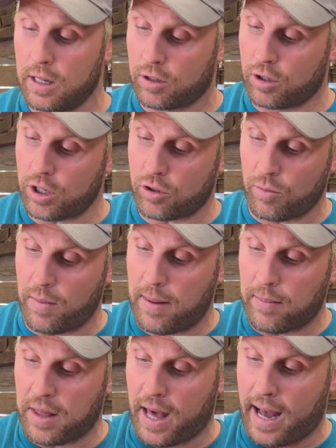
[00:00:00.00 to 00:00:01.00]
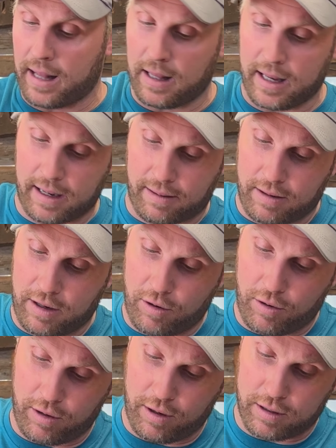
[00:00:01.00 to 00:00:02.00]
So just remember that, like you,
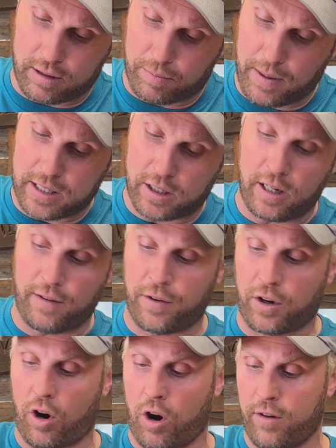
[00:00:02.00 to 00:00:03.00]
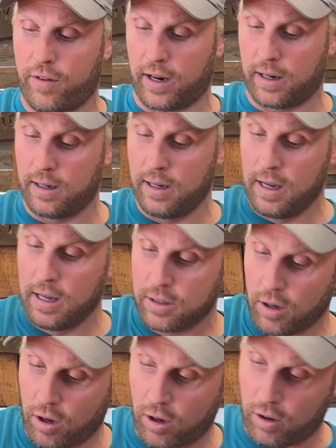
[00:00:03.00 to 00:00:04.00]
you especially if you're carving.
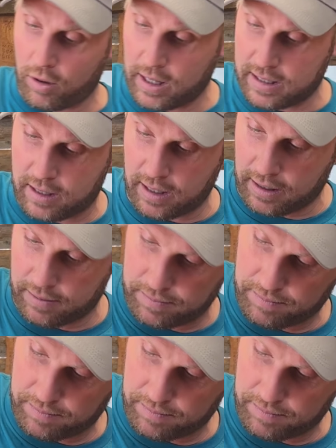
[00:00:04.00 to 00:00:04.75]
So let's see.